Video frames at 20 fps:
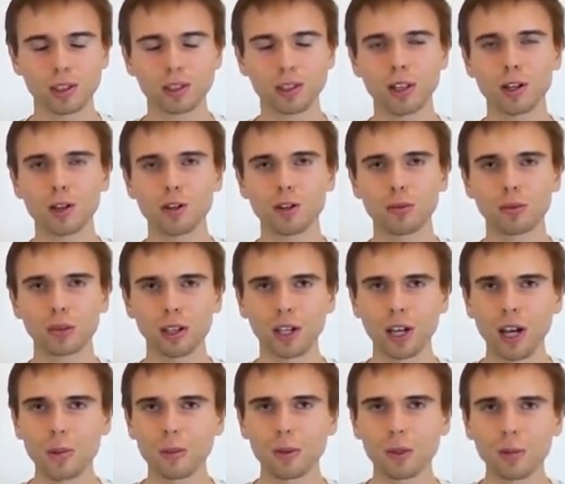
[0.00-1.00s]
for example
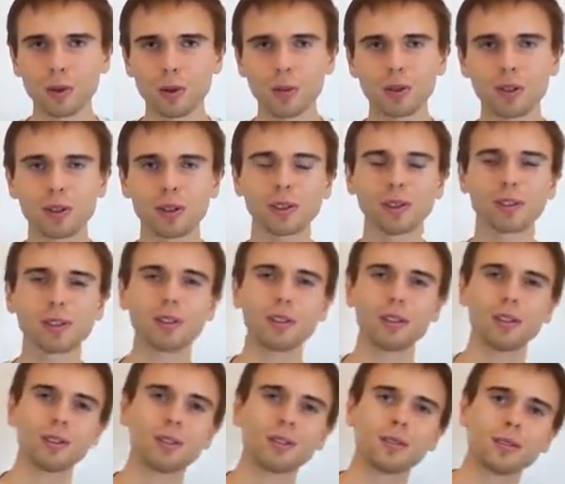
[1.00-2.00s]
with crossed legs
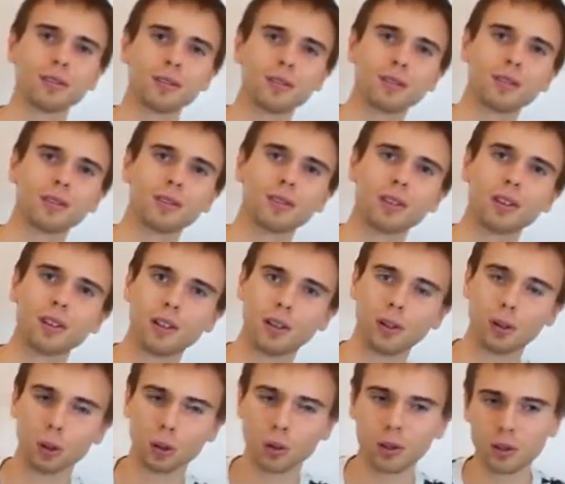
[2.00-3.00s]
or in
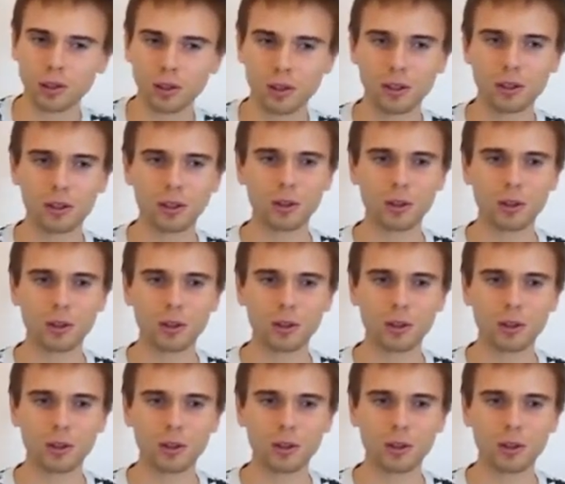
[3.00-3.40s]
lotus,